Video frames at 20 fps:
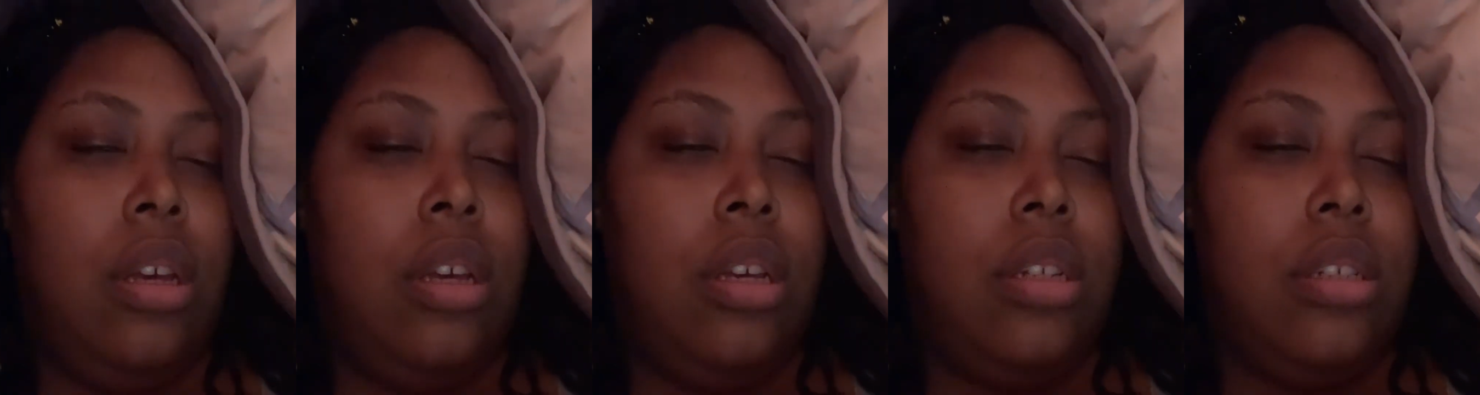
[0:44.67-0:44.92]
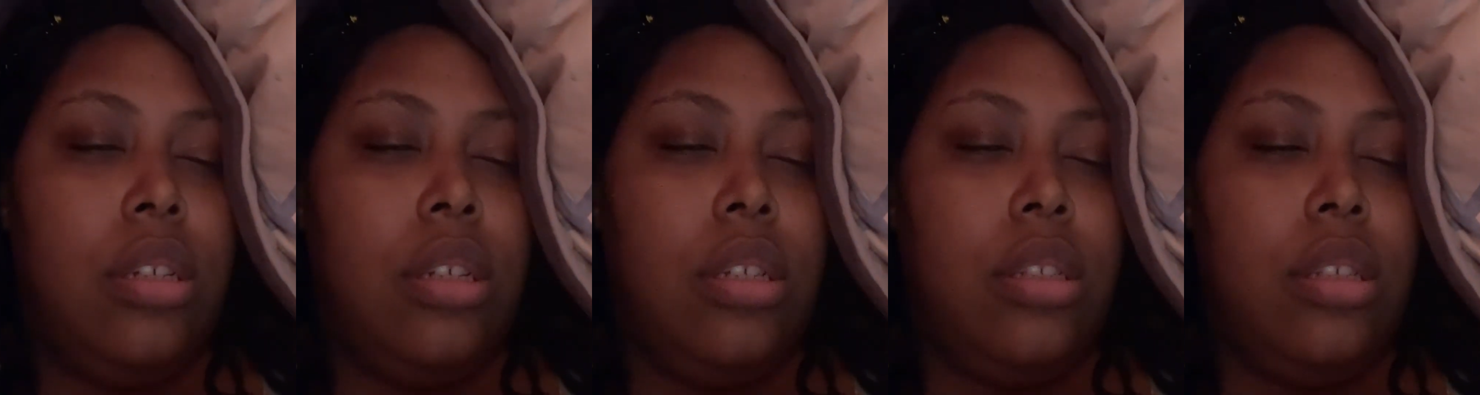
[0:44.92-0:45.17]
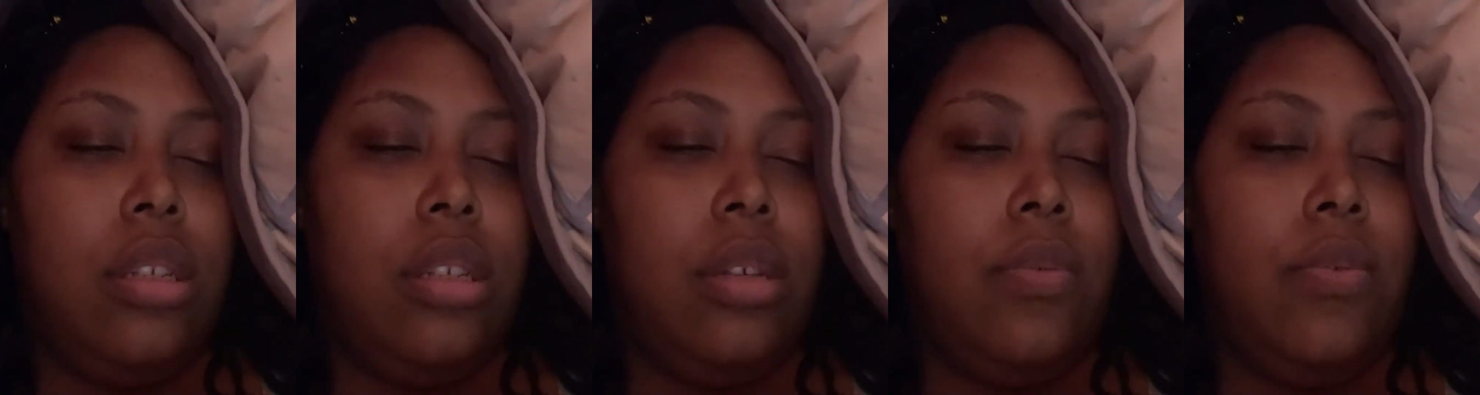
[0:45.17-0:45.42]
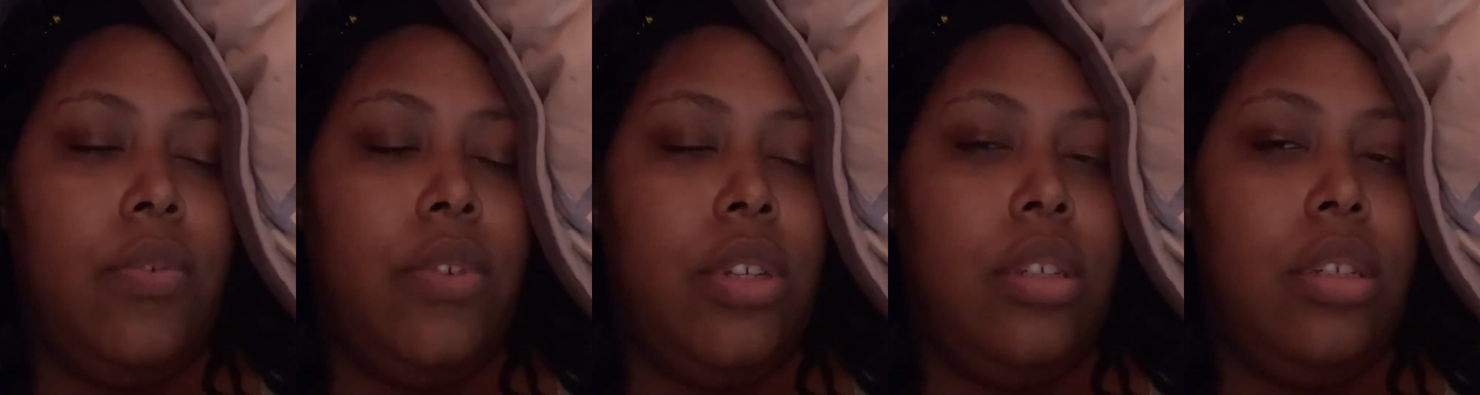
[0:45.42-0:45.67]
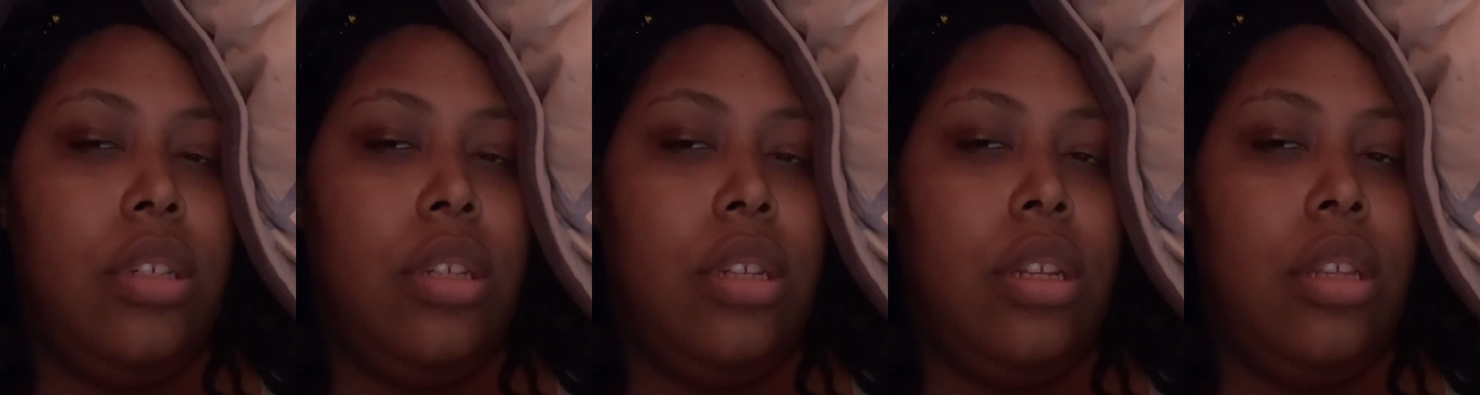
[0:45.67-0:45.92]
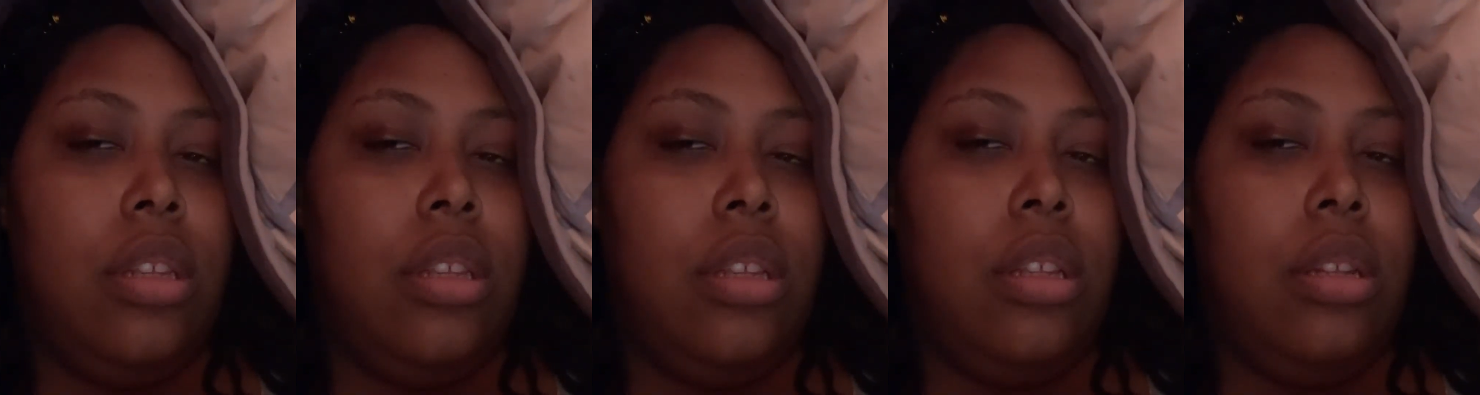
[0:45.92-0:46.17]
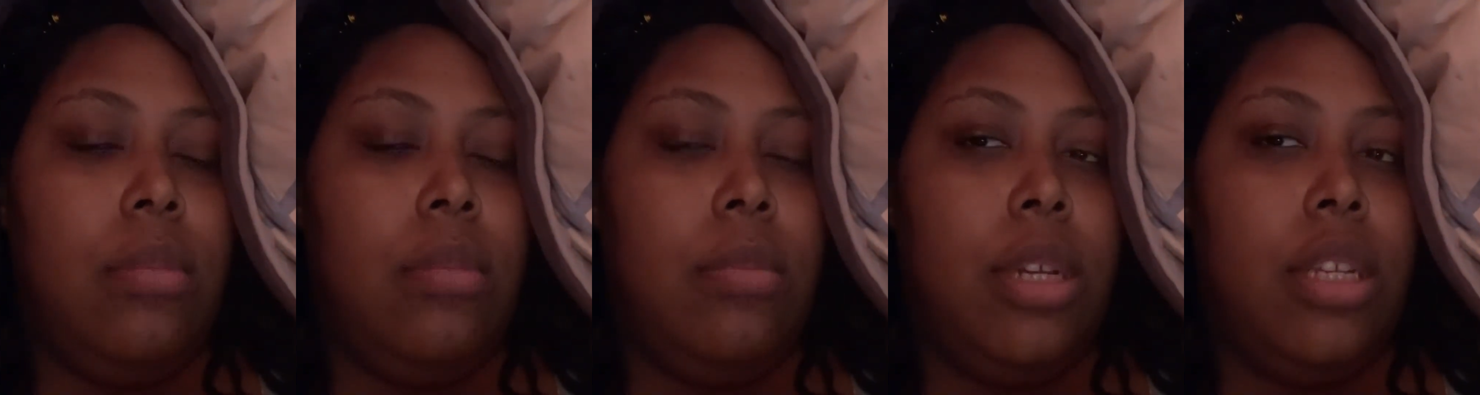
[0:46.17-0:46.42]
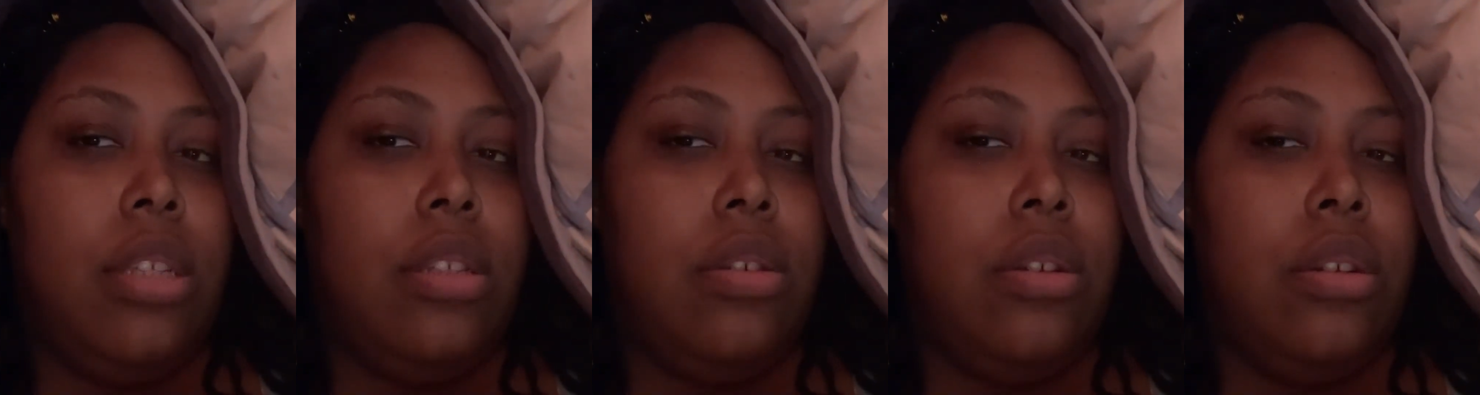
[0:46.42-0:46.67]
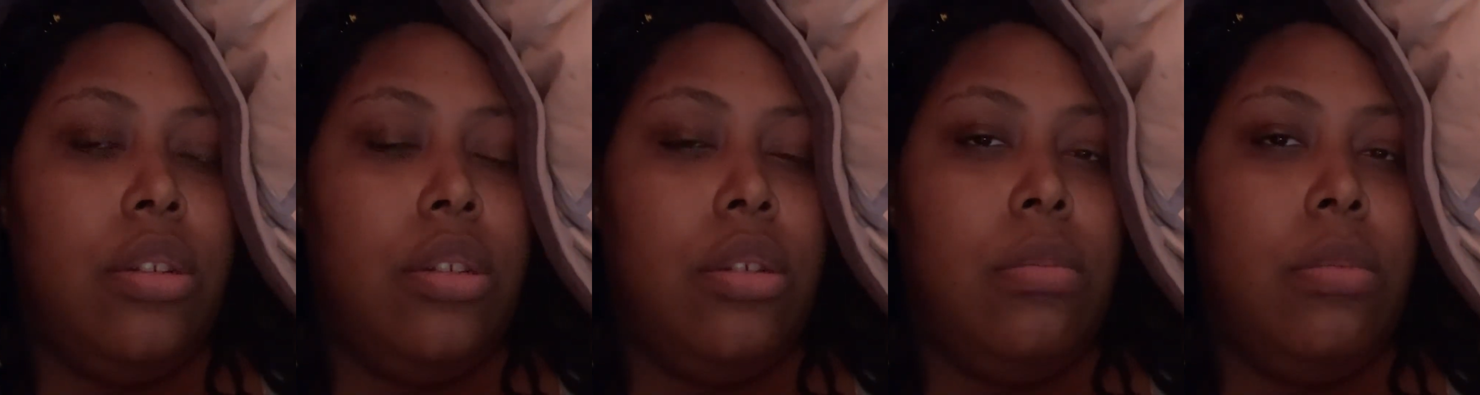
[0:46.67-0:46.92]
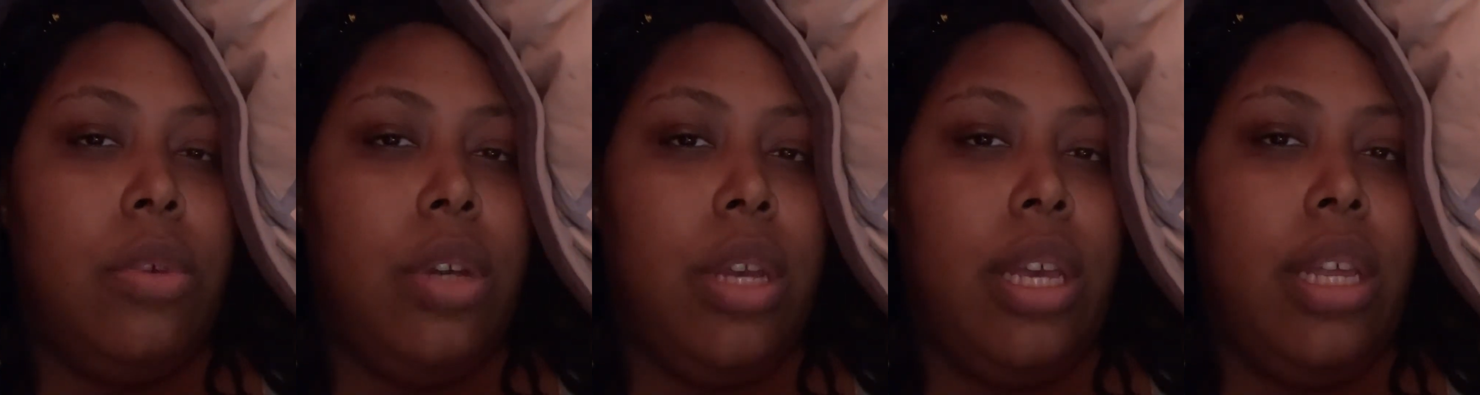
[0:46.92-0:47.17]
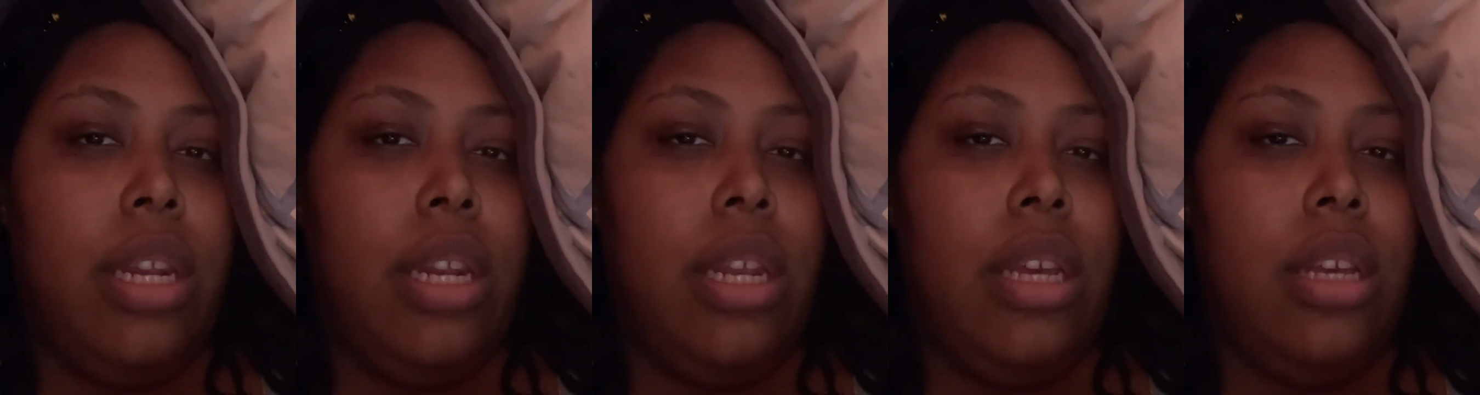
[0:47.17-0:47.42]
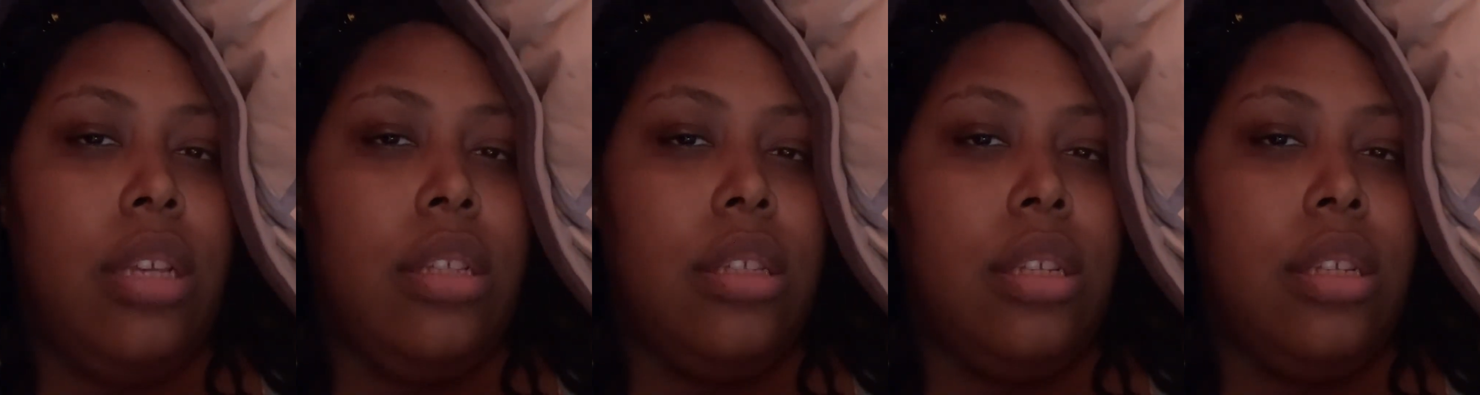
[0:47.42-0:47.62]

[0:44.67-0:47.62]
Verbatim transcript: Just the infusion and then my pseudotumor headaches,